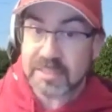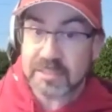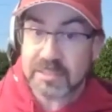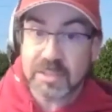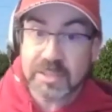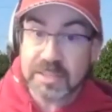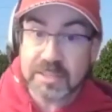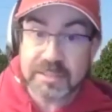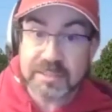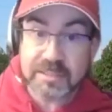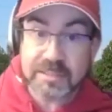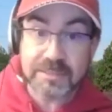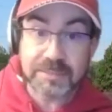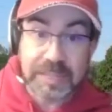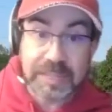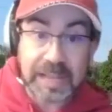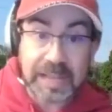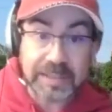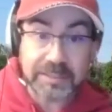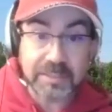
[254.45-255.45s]
didn't see
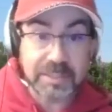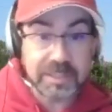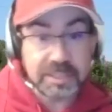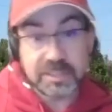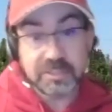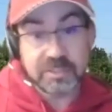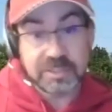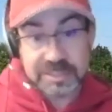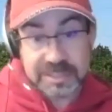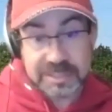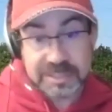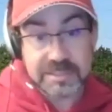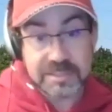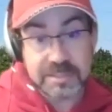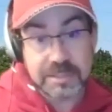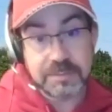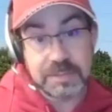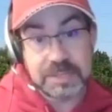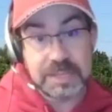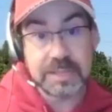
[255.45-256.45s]
velocity, because you did
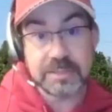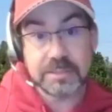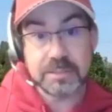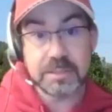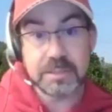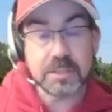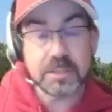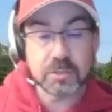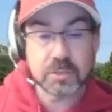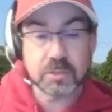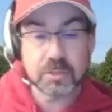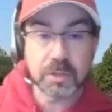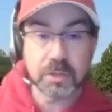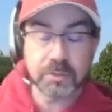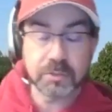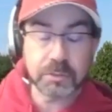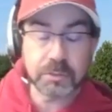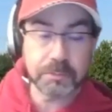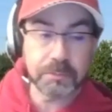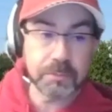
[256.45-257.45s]
see velocity. You saw
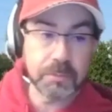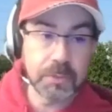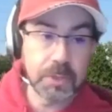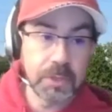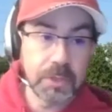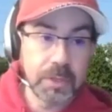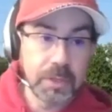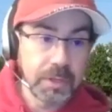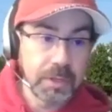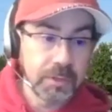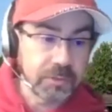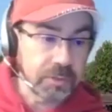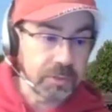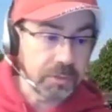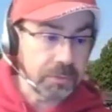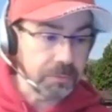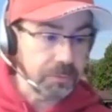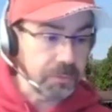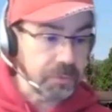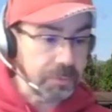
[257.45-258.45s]
some
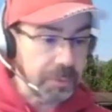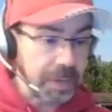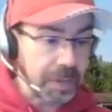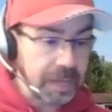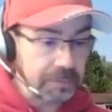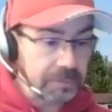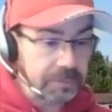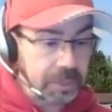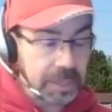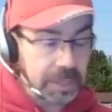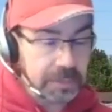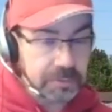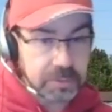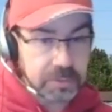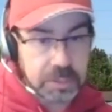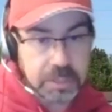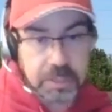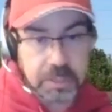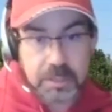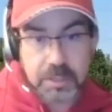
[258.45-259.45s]
high
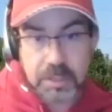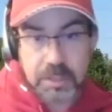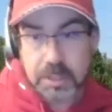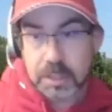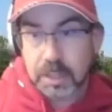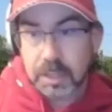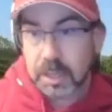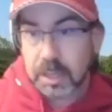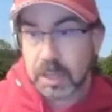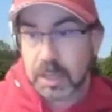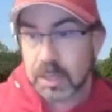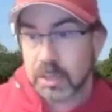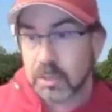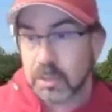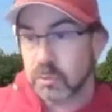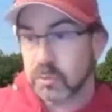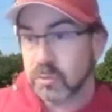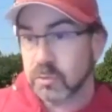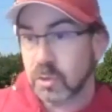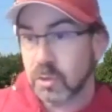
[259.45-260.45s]
velocity.
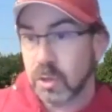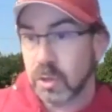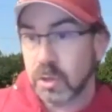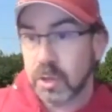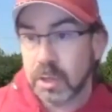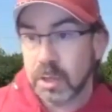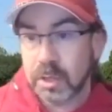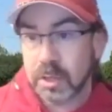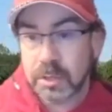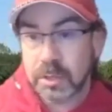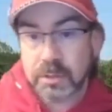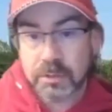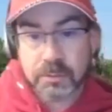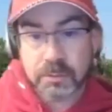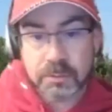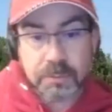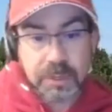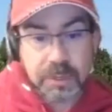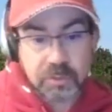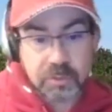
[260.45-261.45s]

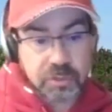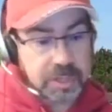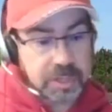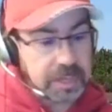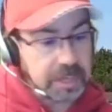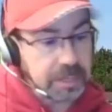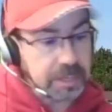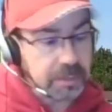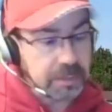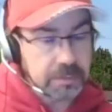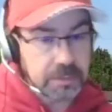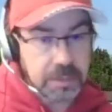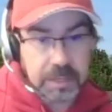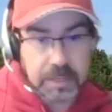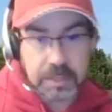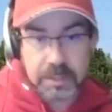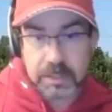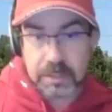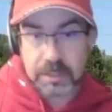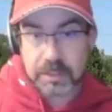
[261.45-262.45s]
We actually had
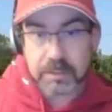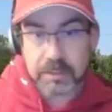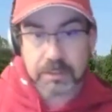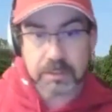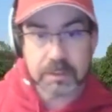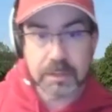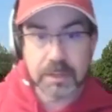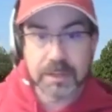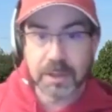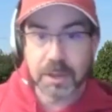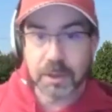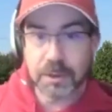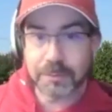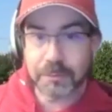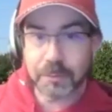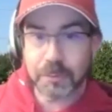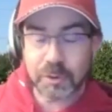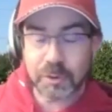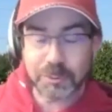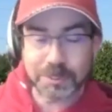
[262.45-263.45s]
a
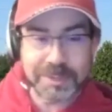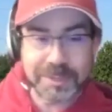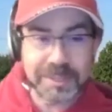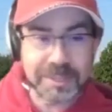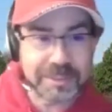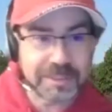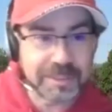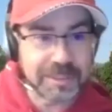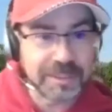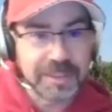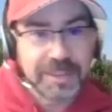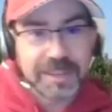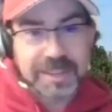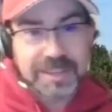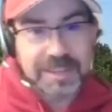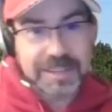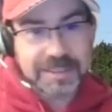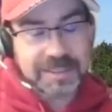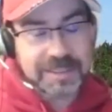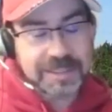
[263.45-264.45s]
freshman hit
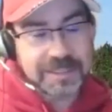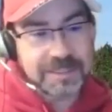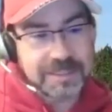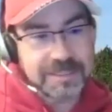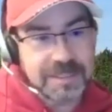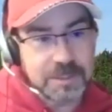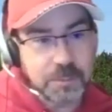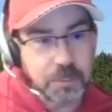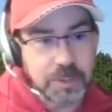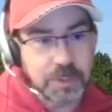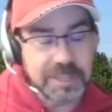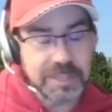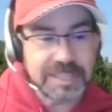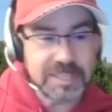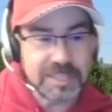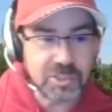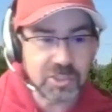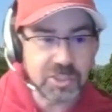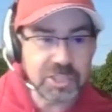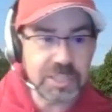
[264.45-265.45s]
the D1
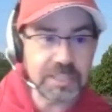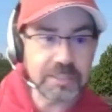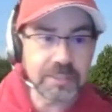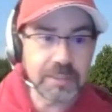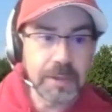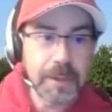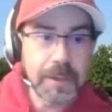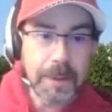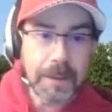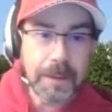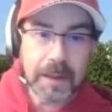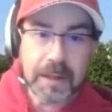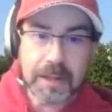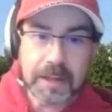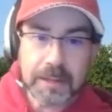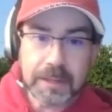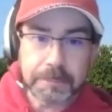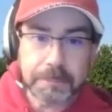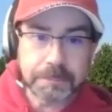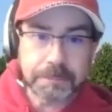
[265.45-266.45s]
heat sheet
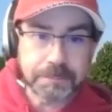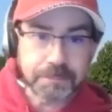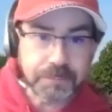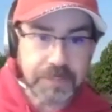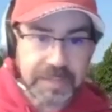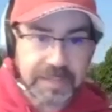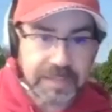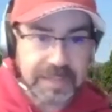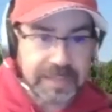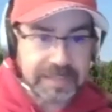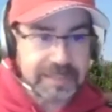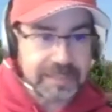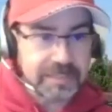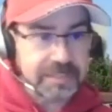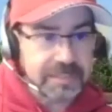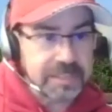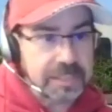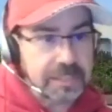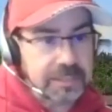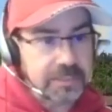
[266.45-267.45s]
at
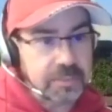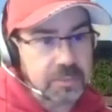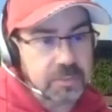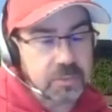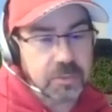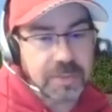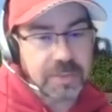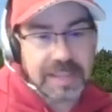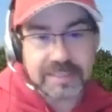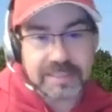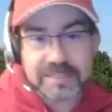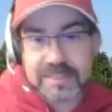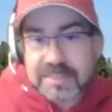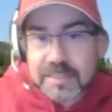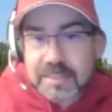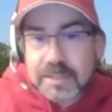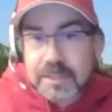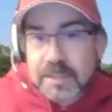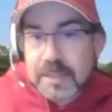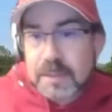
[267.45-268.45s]
96. So
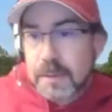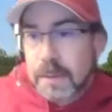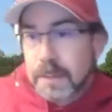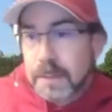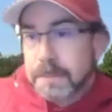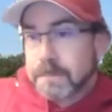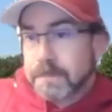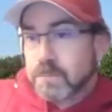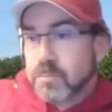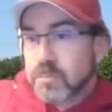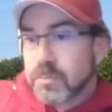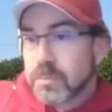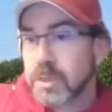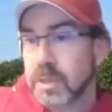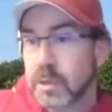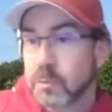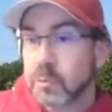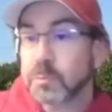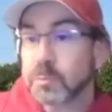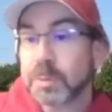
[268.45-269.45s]

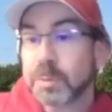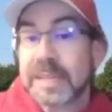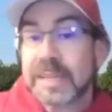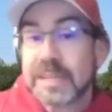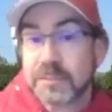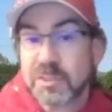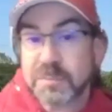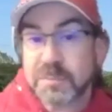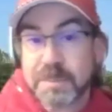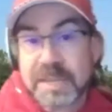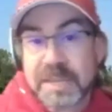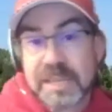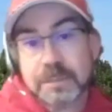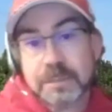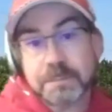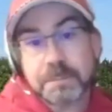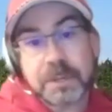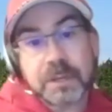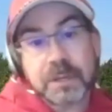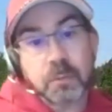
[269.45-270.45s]
there was plenty of
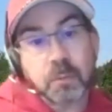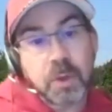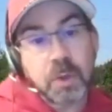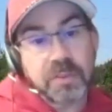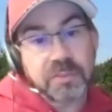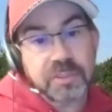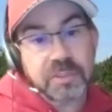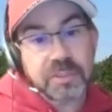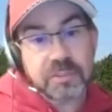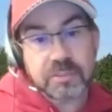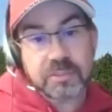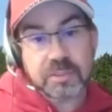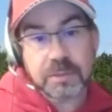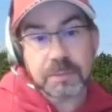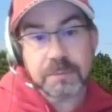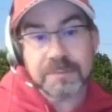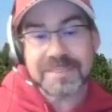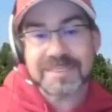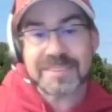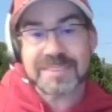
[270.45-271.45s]
speed, but it wasn't
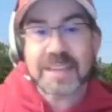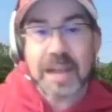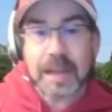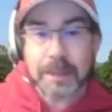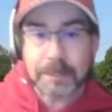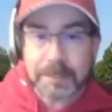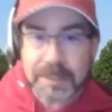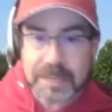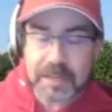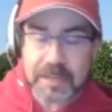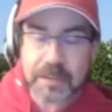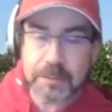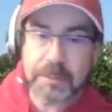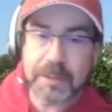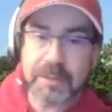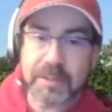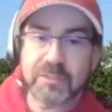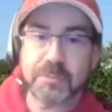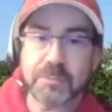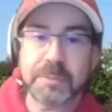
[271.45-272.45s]
dominated
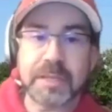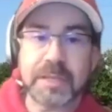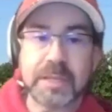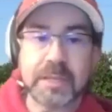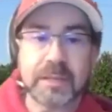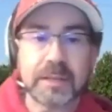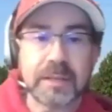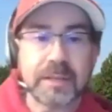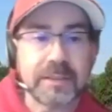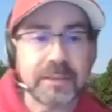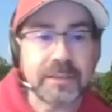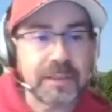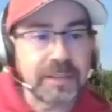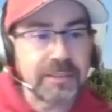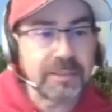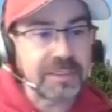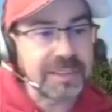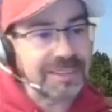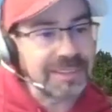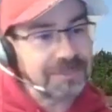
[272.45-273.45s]
by speed. And
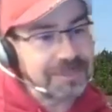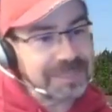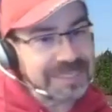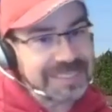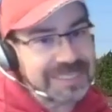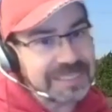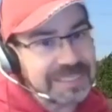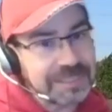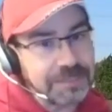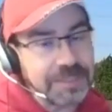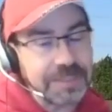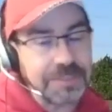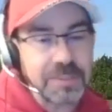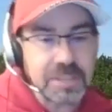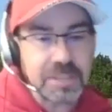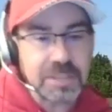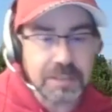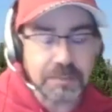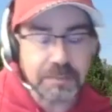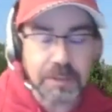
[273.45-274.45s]
it's like, even
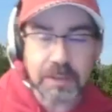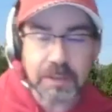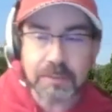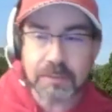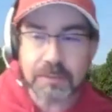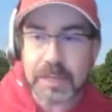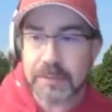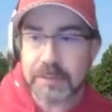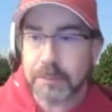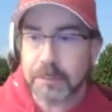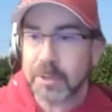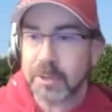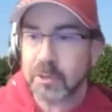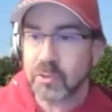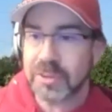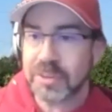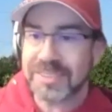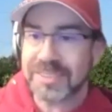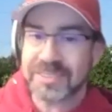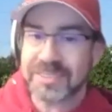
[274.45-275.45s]
if a
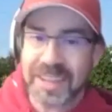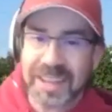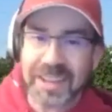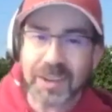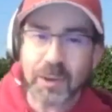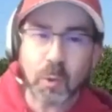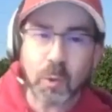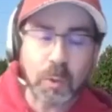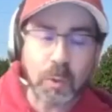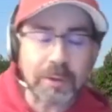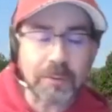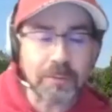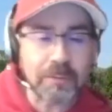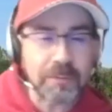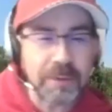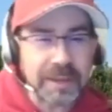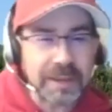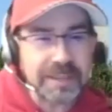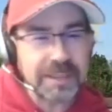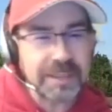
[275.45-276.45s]
pitcher is not quite
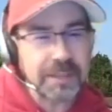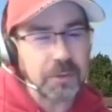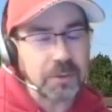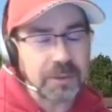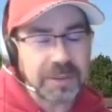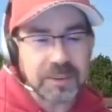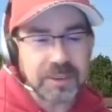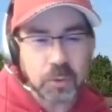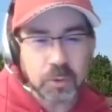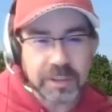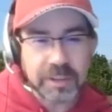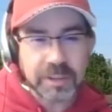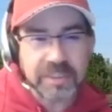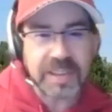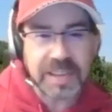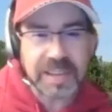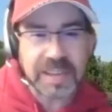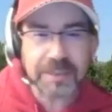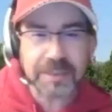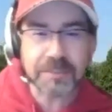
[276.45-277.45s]
ready or
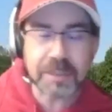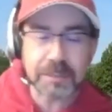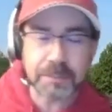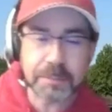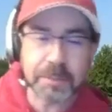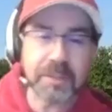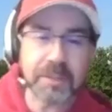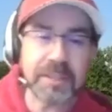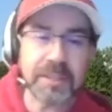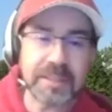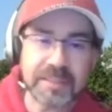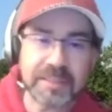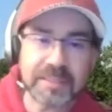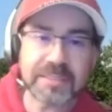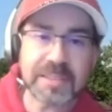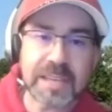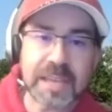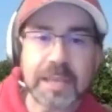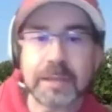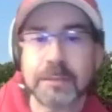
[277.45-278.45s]
doesn't have the ability in
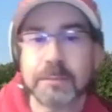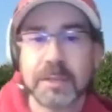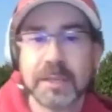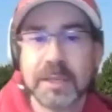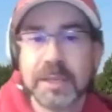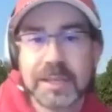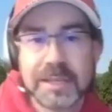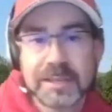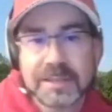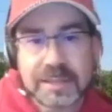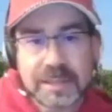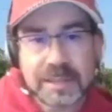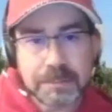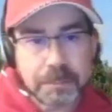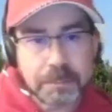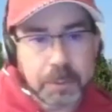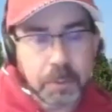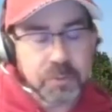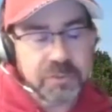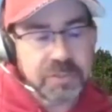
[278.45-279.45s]
this game to
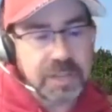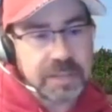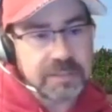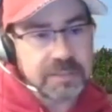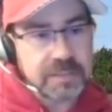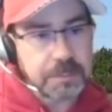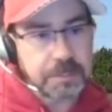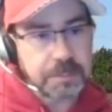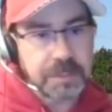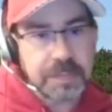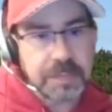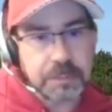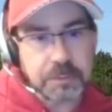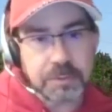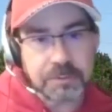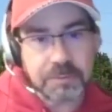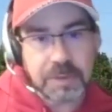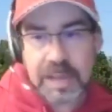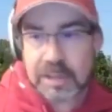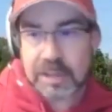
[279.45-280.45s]
hit both sides of the plate with
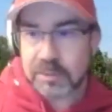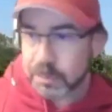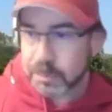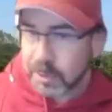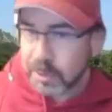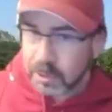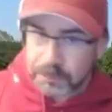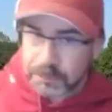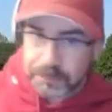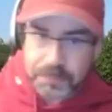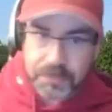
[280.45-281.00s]
a fastball,